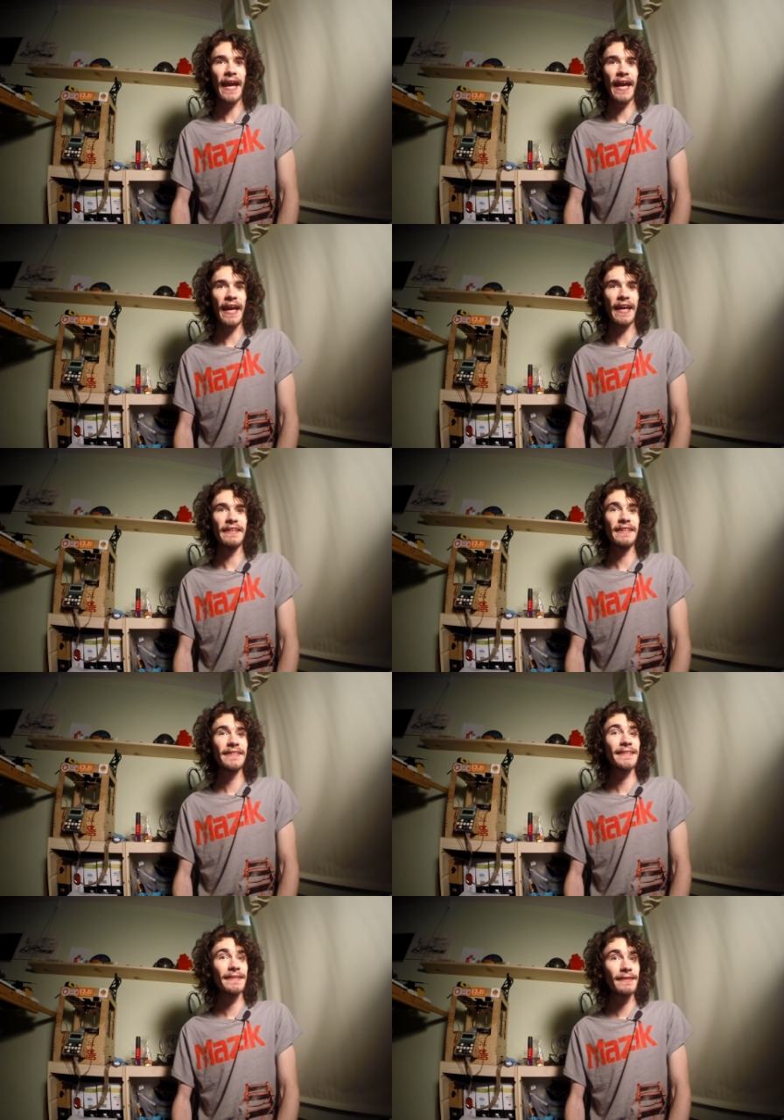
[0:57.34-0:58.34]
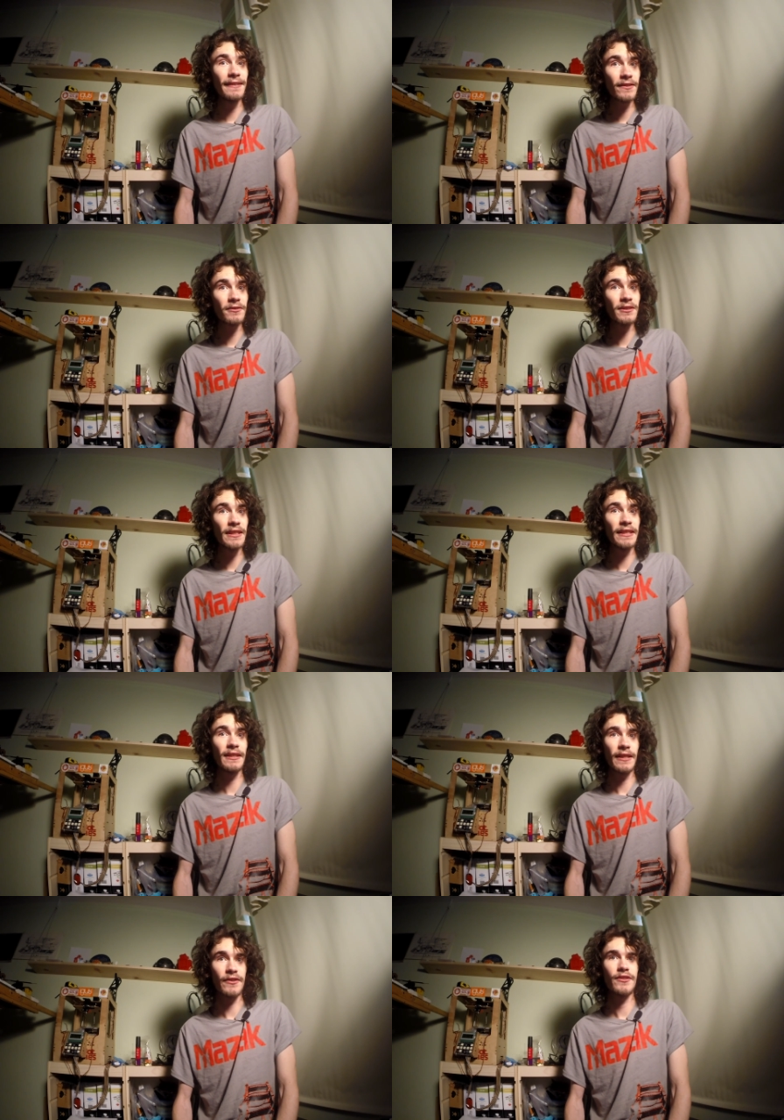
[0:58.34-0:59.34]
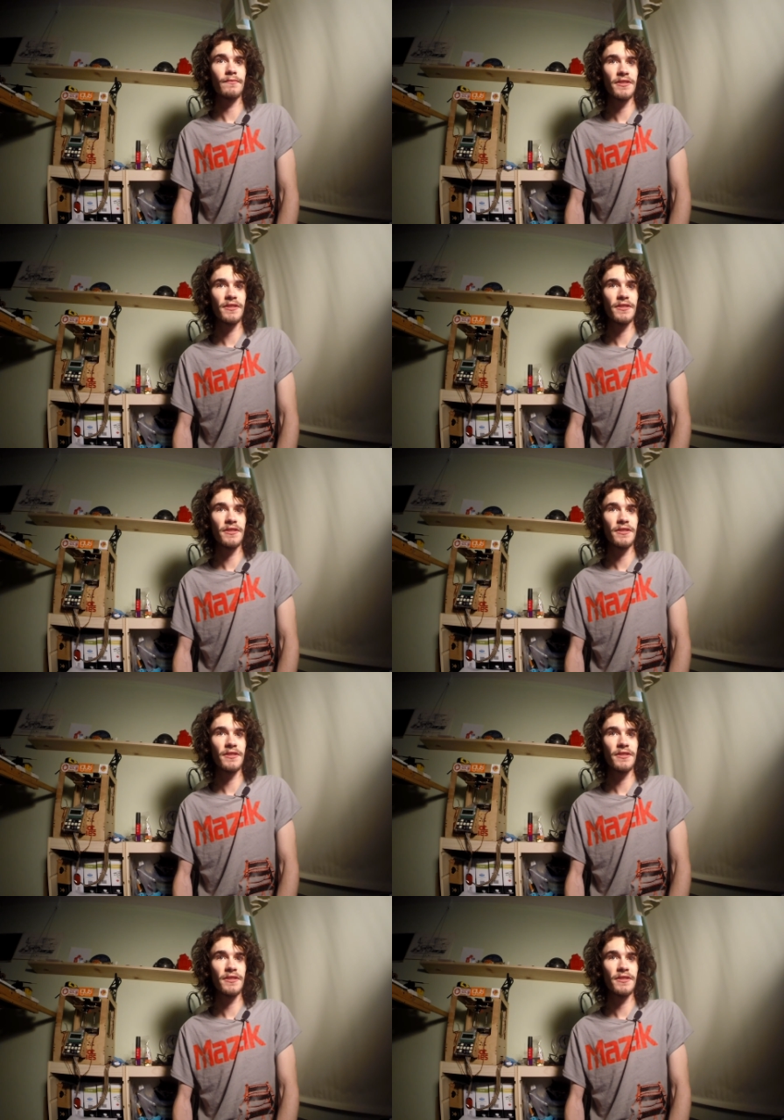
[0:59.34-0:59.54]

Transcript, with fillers: And this literally can catch the